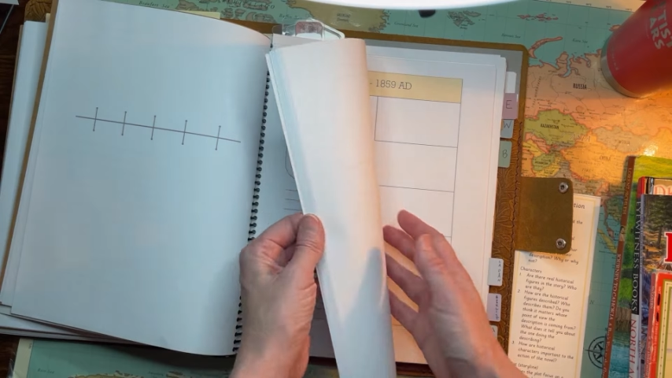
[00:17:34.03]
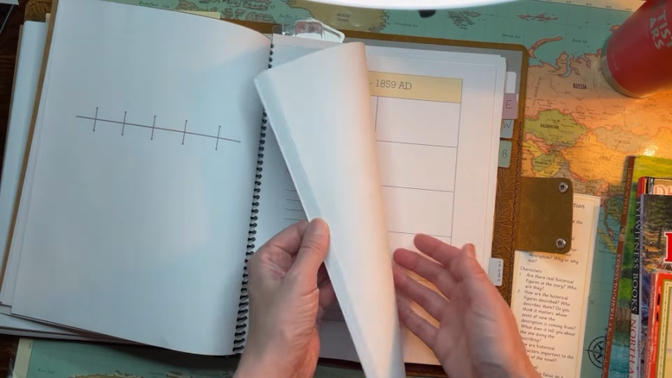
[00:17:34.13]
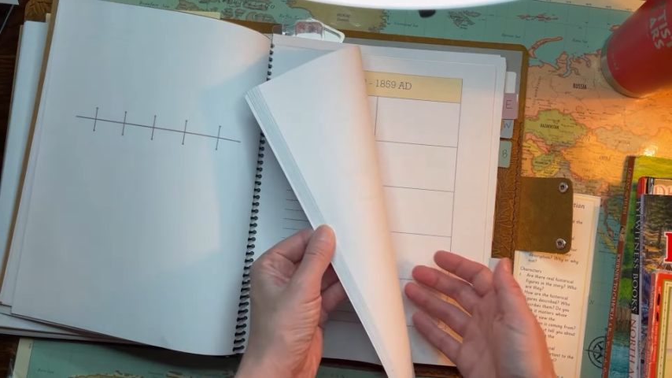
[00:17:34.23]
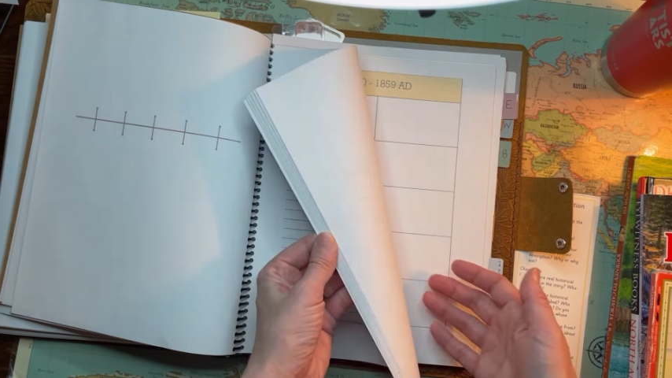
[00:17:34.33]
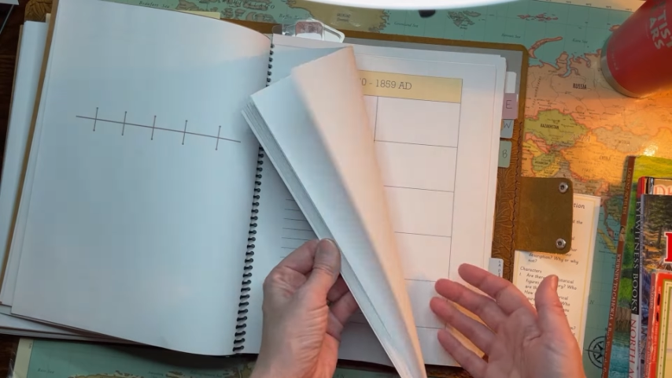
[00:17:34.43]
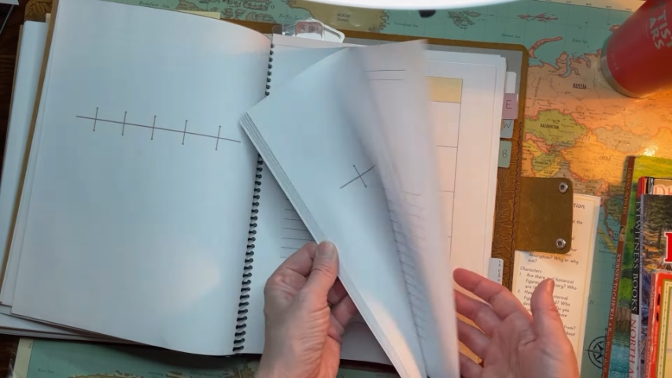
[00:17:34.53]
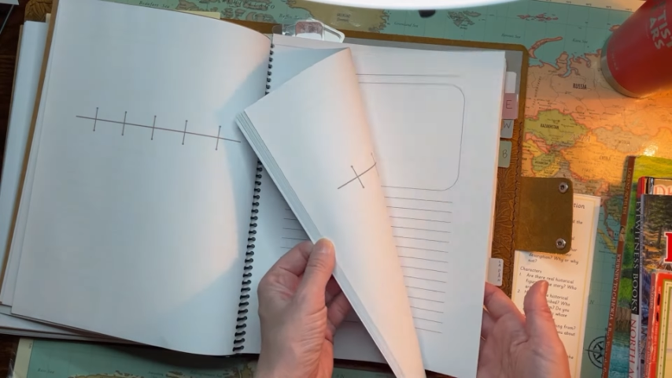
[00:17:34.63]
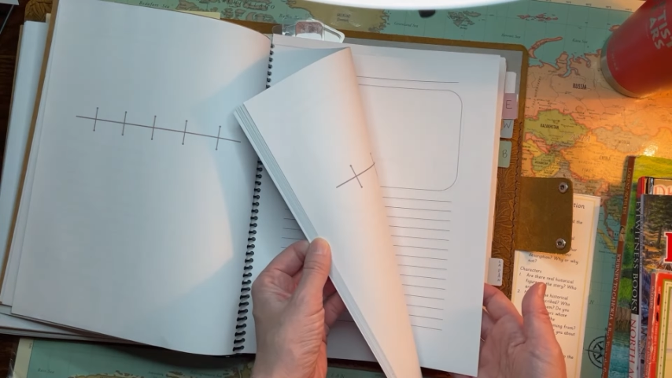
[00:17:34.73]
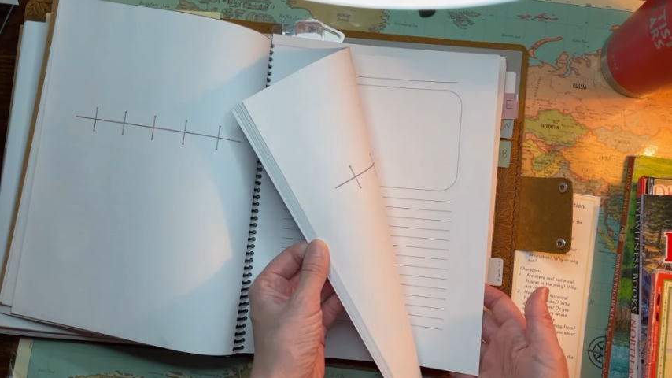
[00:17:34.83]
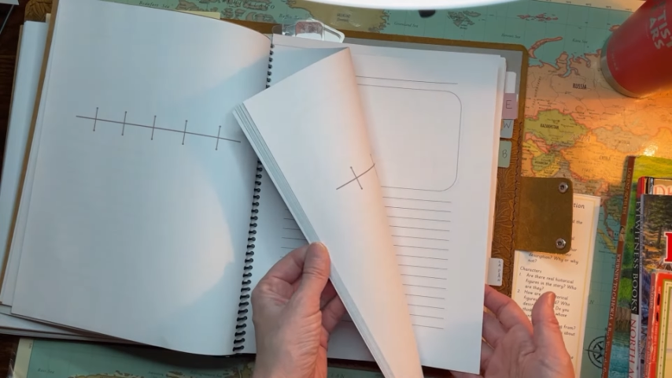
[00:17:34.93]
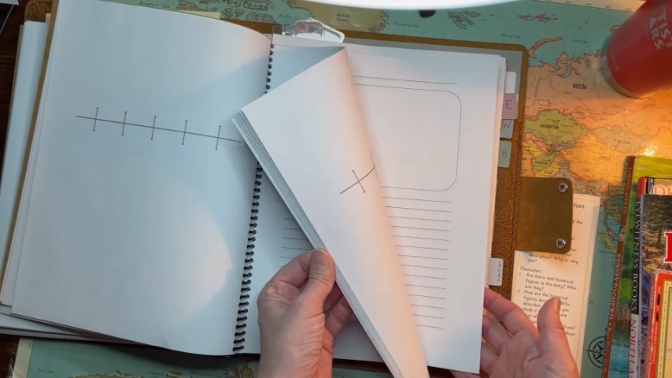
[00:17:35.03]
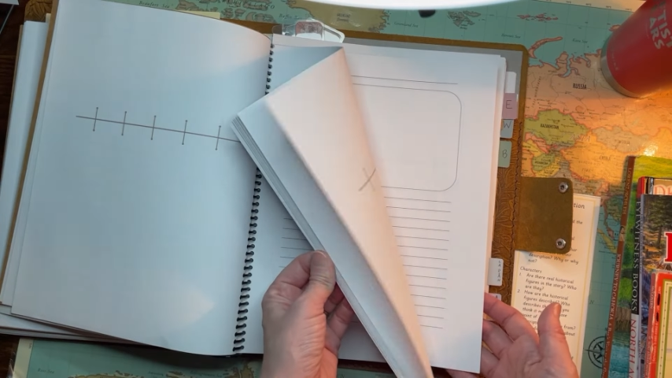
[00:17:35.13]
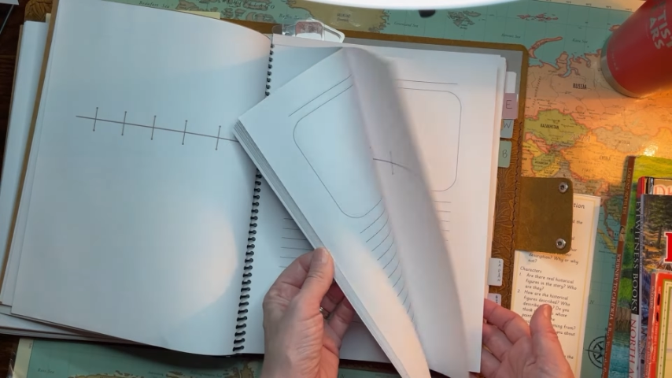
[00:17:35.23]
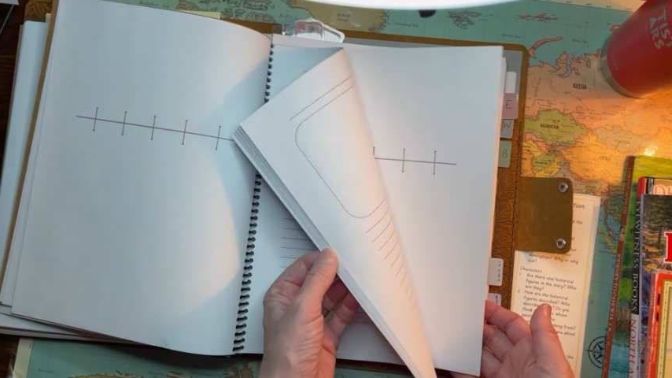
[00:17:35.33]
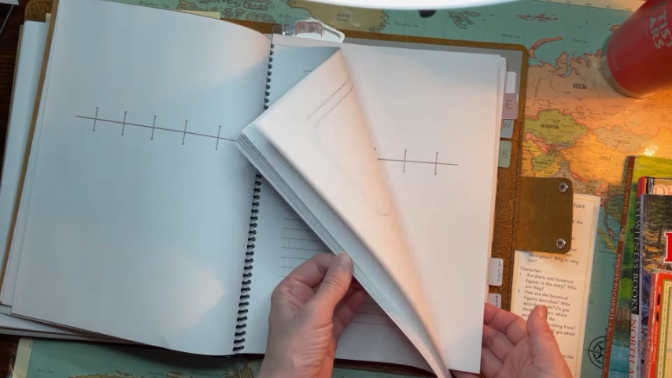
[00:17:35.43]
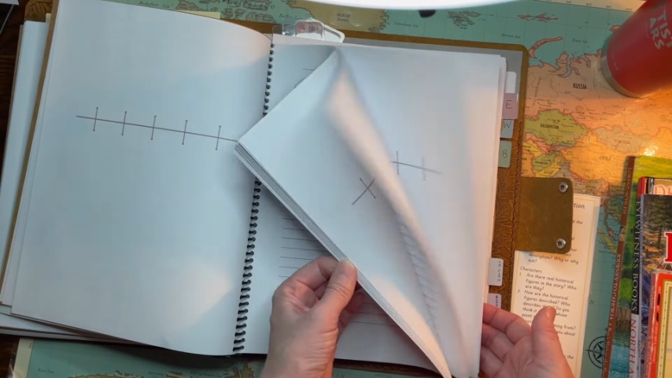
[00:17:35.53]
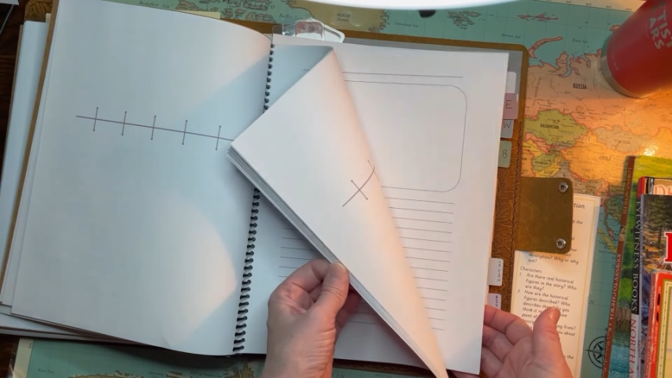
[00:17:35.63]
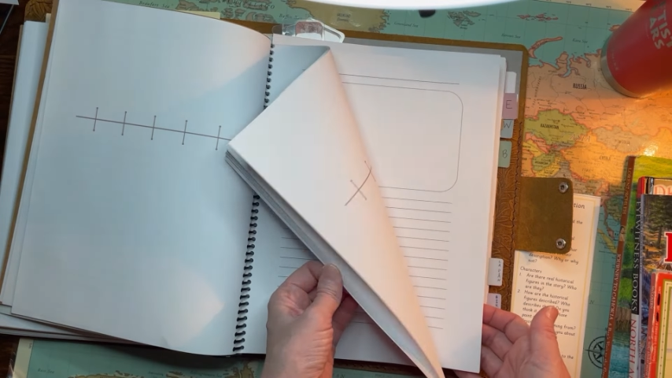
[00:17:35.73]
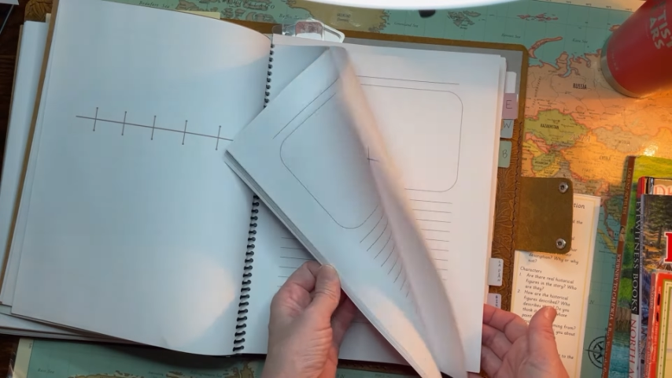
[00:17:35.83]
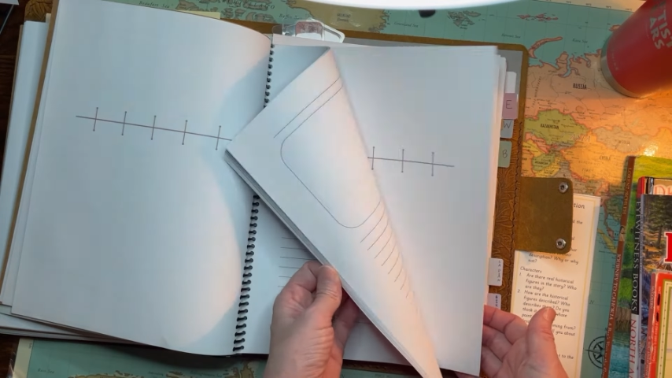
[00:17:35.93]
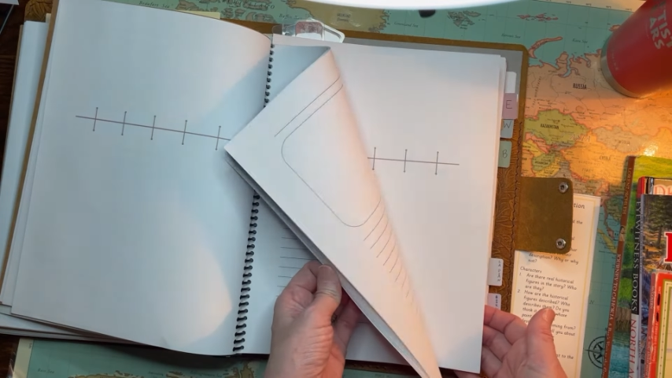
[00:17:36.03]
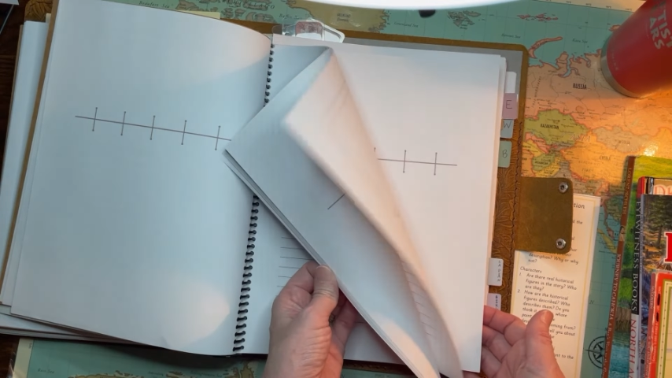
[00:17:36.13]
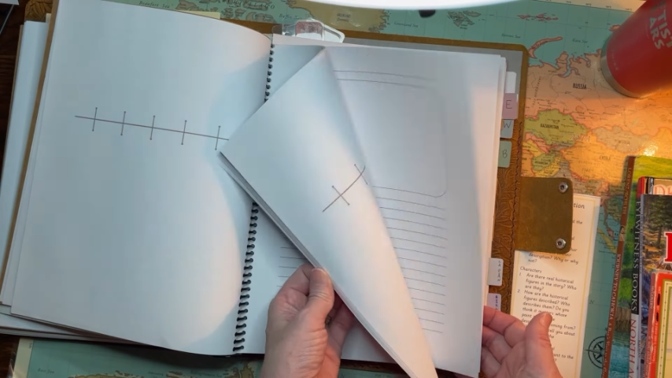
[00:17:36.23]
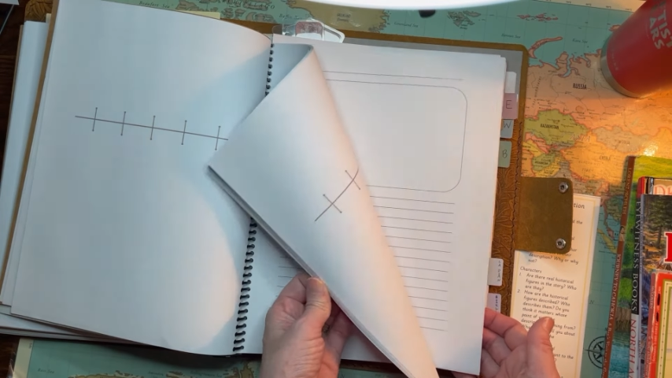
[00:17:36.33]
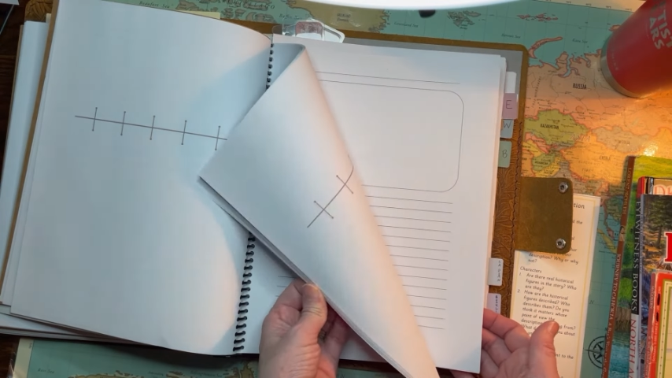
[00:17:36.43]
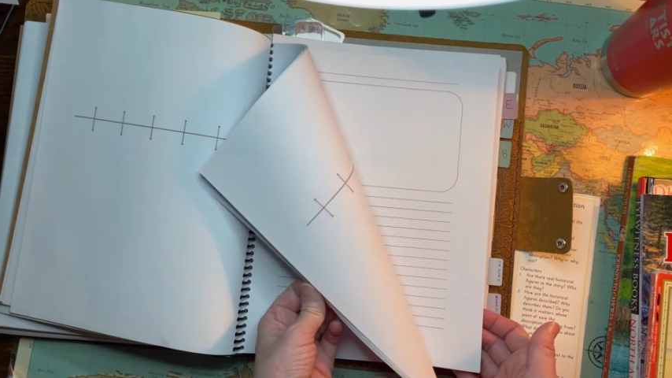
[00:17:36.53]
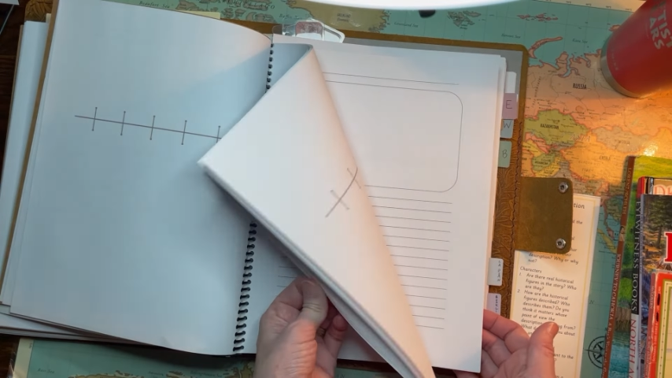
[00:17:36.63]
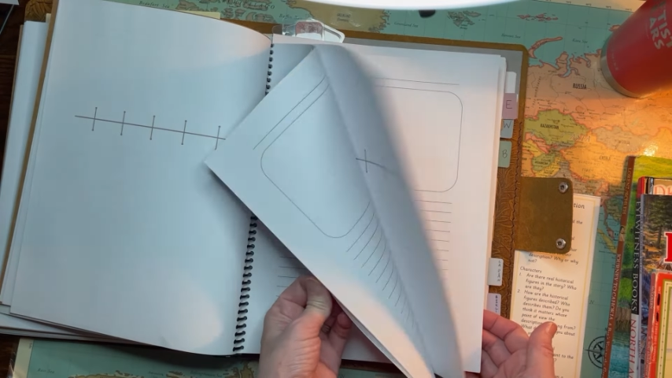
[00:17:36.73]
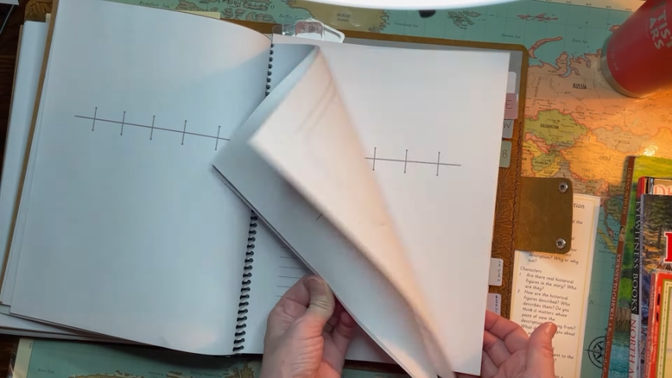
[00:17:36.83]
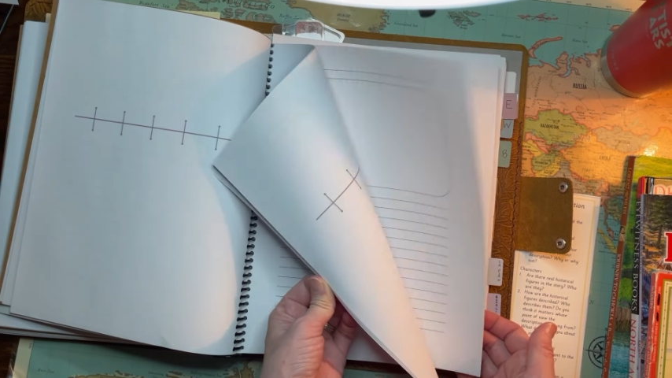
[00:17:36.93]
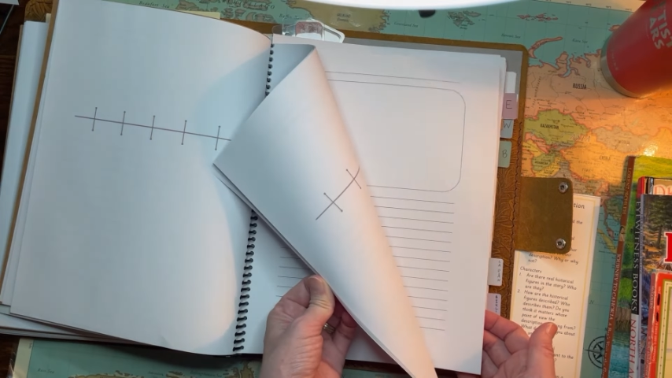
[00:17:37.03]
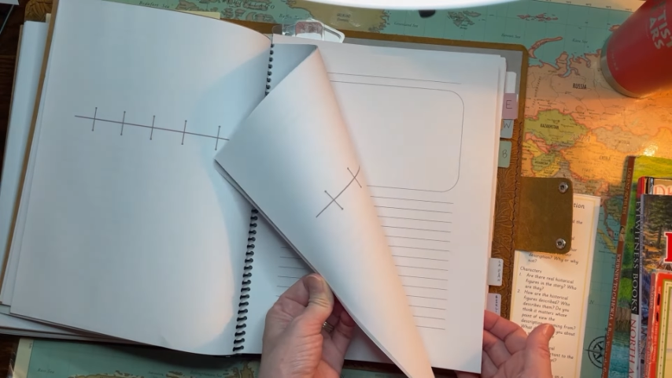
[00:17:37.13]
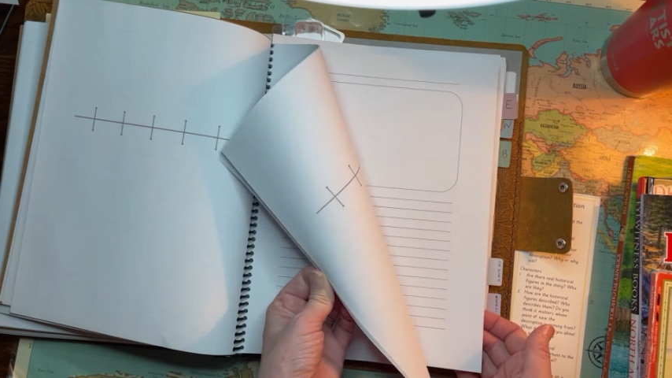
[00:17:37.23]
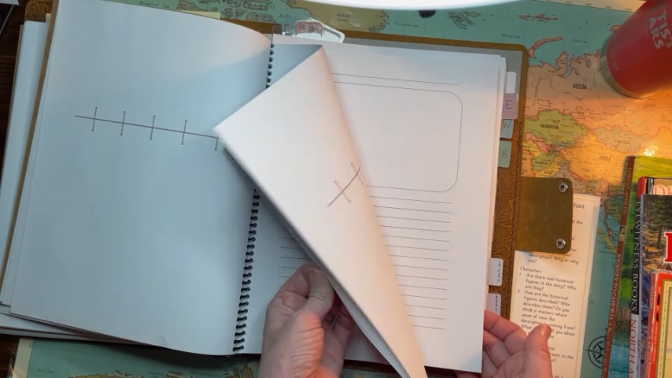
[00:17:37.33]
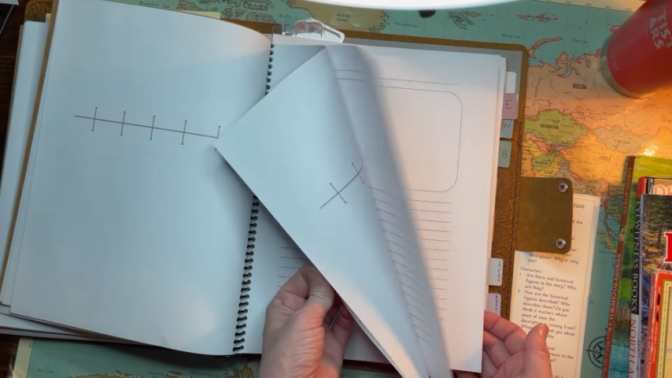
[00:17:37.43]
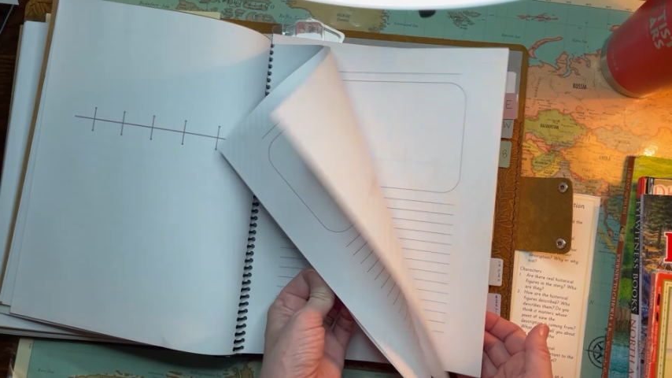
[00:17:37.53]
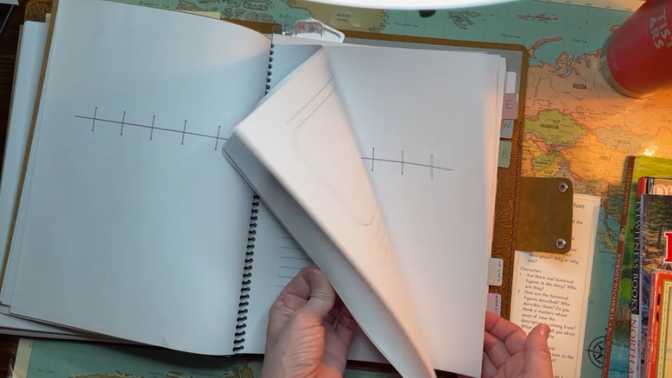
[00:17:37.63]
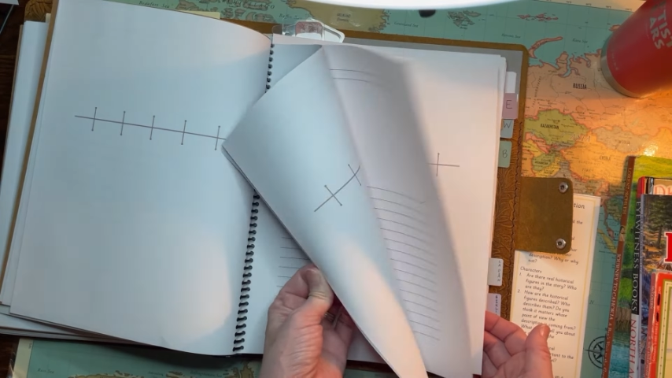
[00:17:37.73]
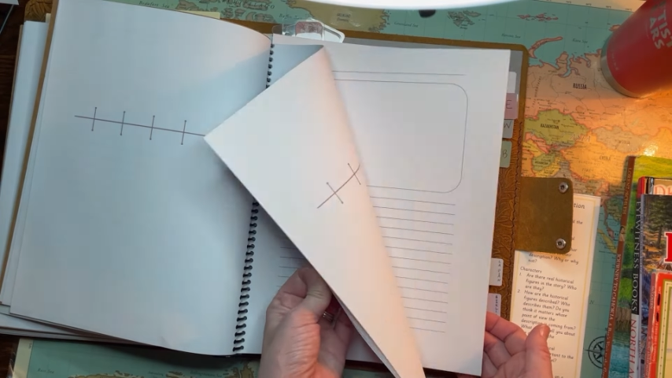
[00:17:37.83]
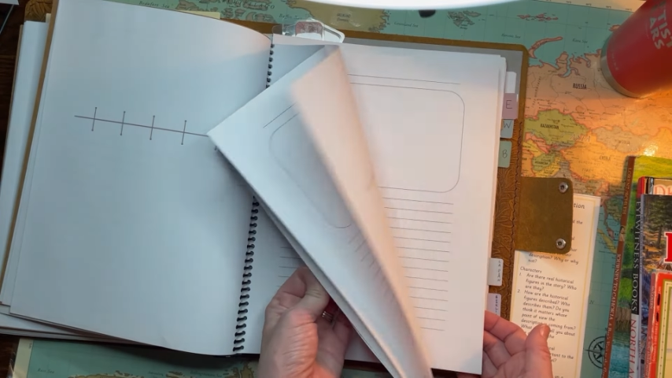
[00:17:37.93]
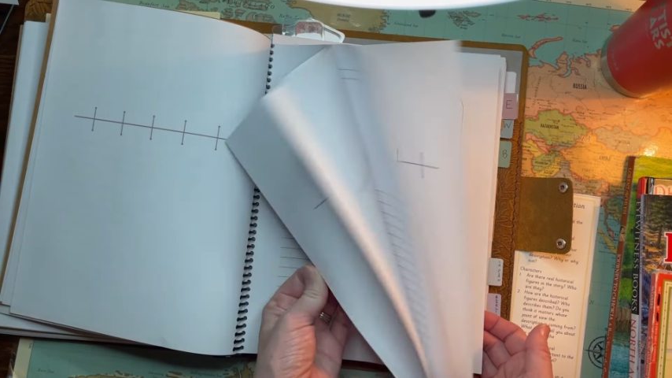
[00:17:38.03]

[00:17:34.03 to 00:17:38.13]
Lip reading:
[unreadable: no face in view]